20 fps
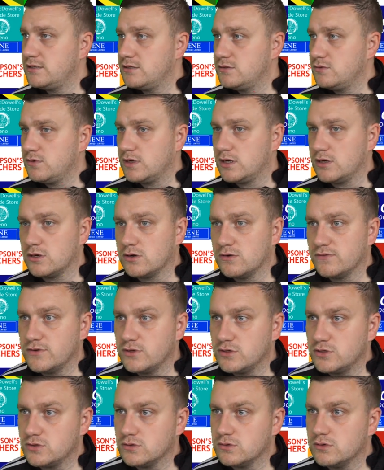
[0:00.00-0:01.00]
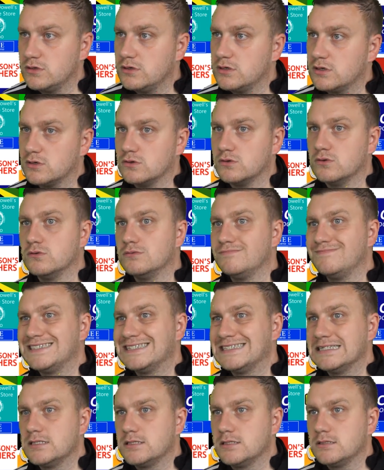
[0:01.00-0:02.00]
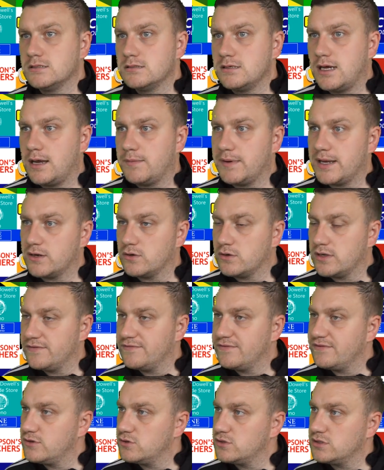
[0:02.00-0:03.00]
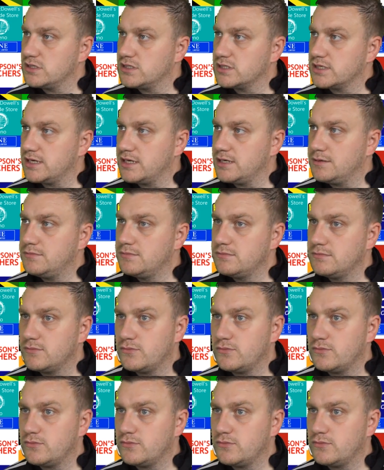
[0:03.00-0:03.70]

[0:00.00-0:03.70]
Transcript: You don't want to look over your shoulder and go, how am I going to influence this game?